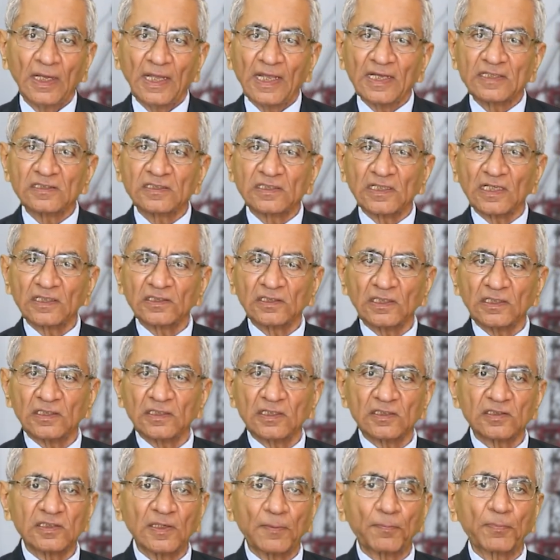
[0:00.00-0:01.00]
Extraction
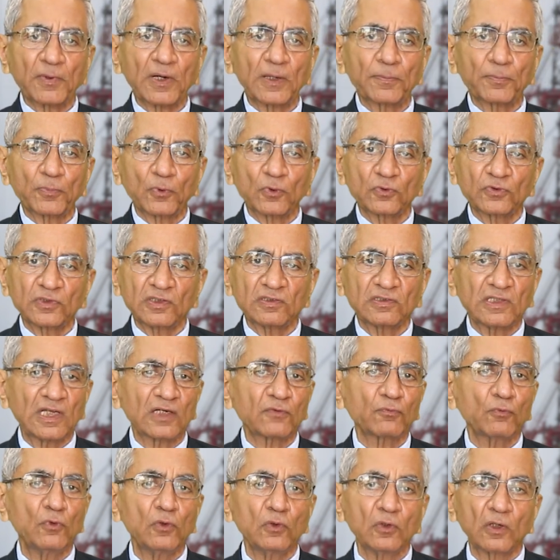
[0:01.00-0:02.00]
is a separate process
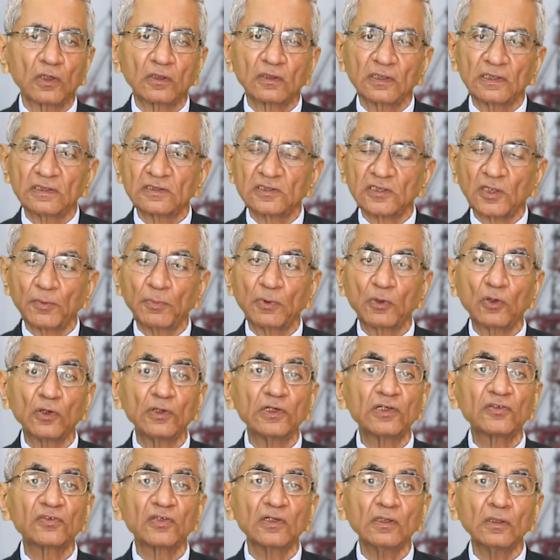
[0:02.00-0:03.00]
that we will not consider
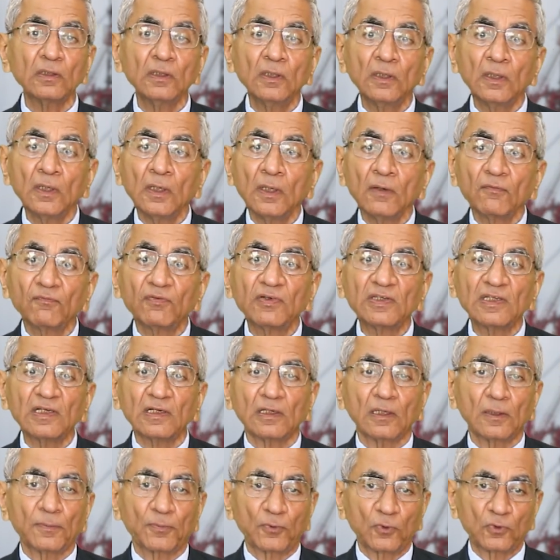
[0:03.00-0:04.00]
because it's a
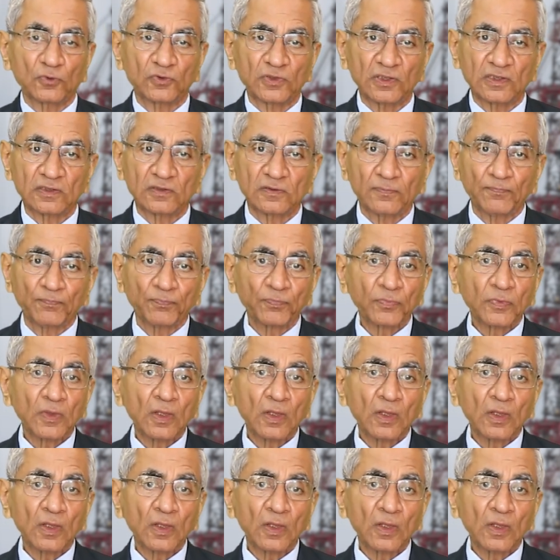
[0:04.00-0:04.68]
physical process.